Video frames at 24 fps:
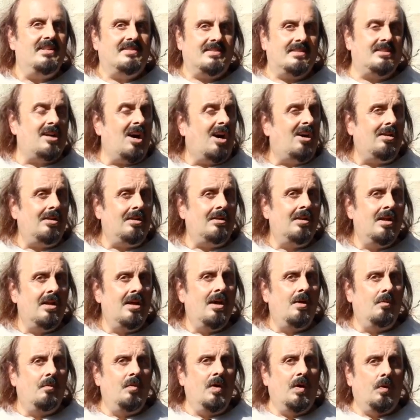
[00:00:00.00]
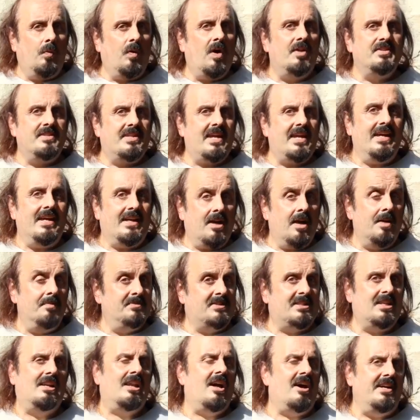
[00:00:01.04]
skull will one come
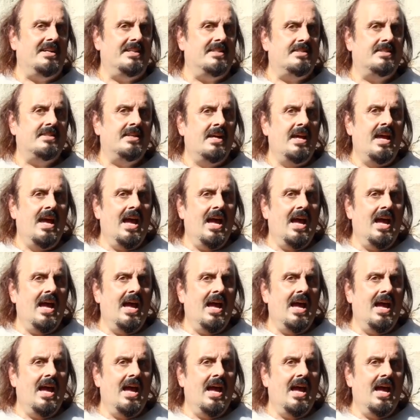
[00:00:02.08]
to light,